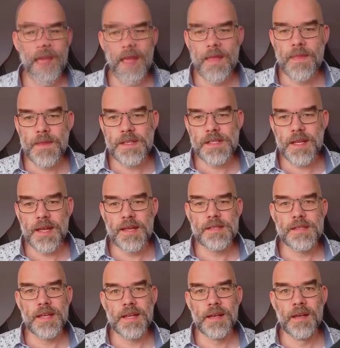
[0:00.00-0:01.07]
In this
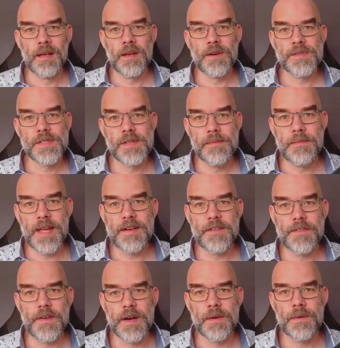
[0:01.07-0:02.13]
case, it loads the blend
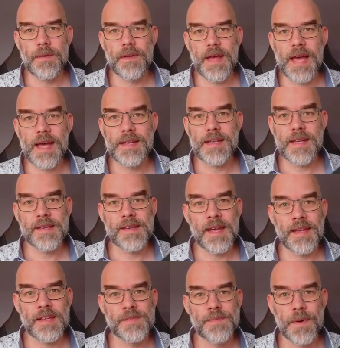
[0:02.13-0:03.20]
file and it
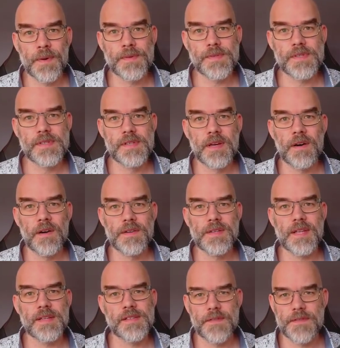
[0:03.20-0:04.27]
exposes the
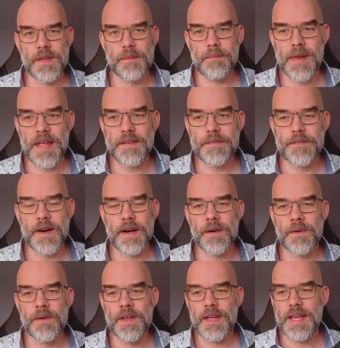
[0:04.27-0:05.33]
contents of that blend
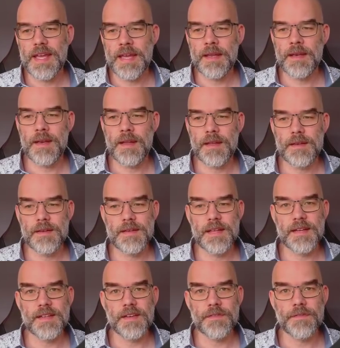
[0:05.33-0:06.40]
file in
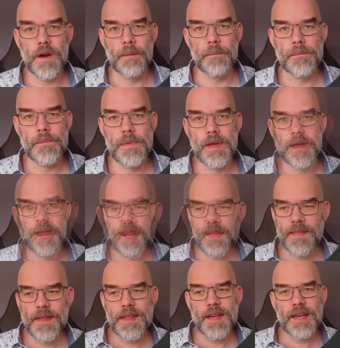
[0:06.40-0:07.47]
data from.
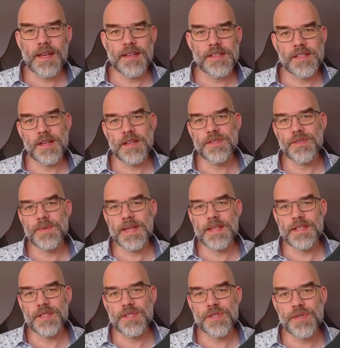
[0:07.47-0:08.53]
And then you can assign to
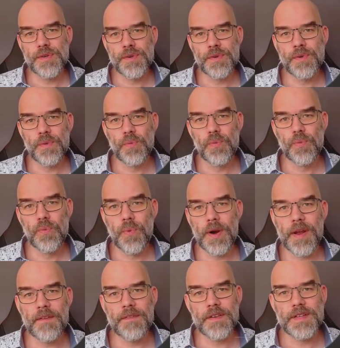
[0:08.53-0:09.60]
data to
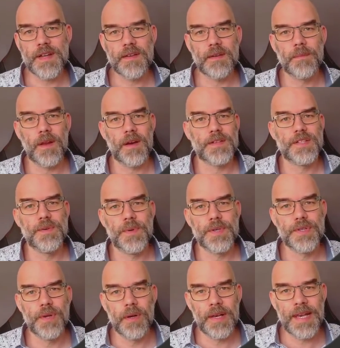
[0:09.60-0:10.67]
whatever data blocks you
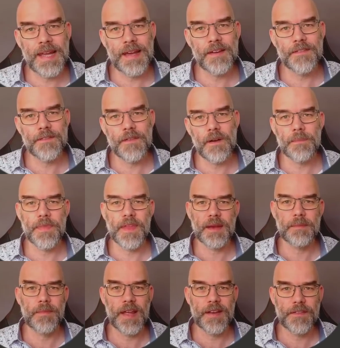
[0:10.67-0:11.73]
want to link from
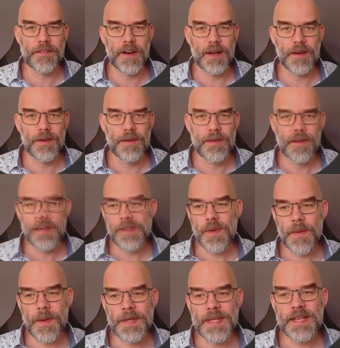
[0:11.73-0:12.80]
that blend file.
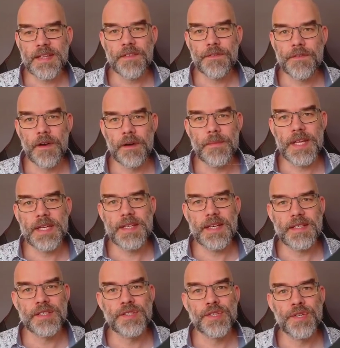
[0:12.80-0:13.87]
So the data from and
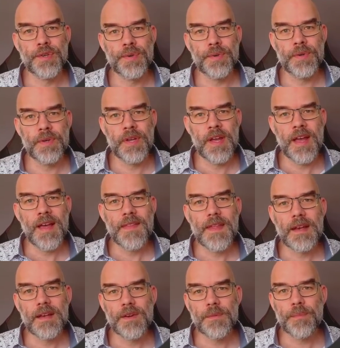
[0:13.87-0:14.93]
data to,
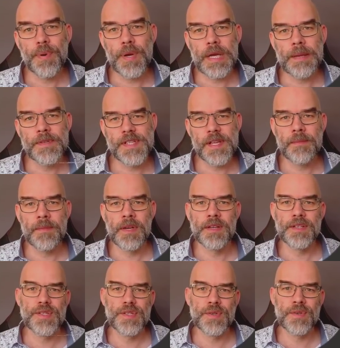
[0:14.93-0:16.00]
they look pretty similar
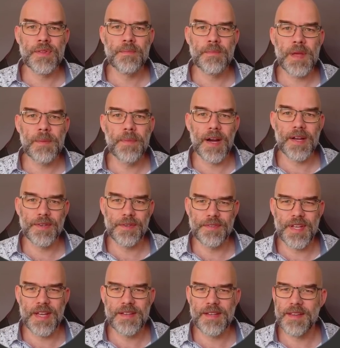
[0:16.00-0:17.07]
to the
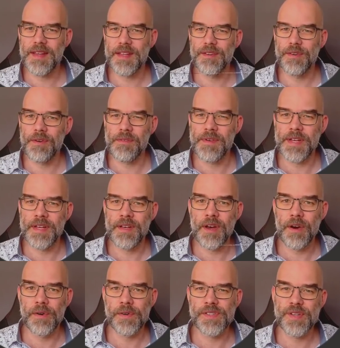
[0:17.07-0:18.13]
bpy.data that you already
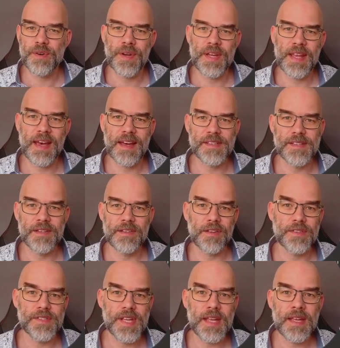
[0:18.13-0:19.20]
know. So it has a
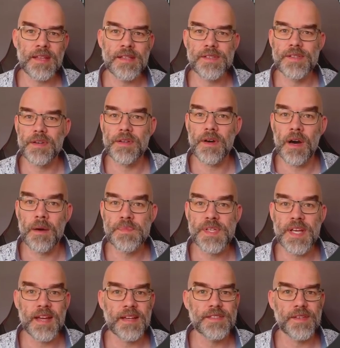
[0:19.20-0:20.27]
.scenes,
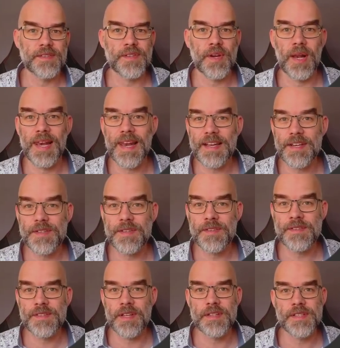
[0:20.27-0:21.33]
.objects,
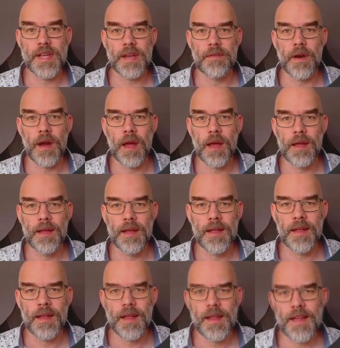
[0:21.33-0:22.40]
.collections, etc.
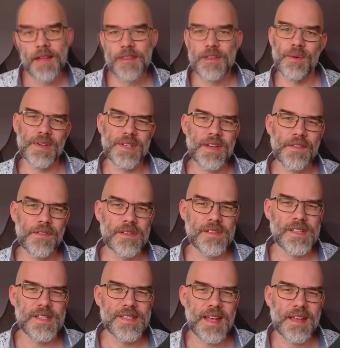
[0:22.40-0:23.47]
The only
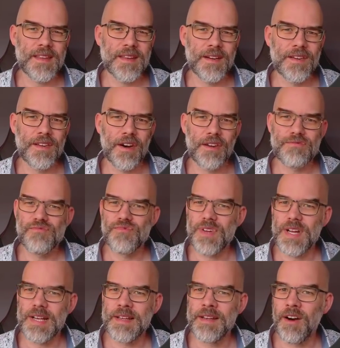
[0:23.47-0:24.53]
difference is that they're not
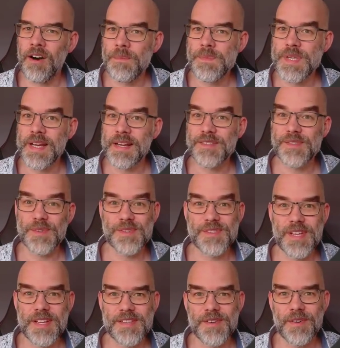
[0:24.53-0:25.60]
really objects or
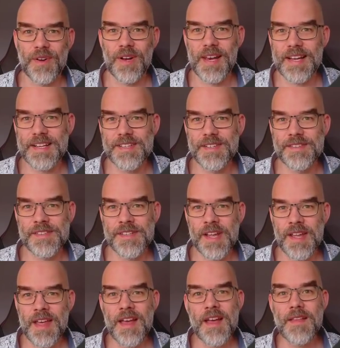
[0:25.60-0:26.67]
scenes or collections.
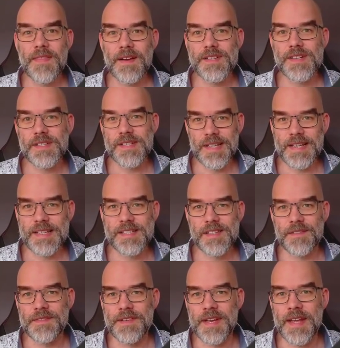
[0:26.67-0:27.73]
They're just lists
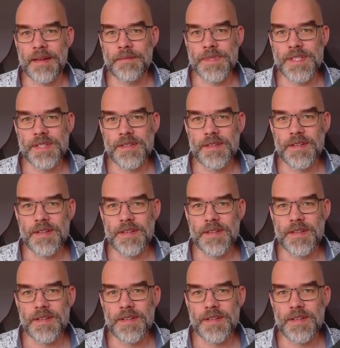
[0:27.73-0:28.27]
of names.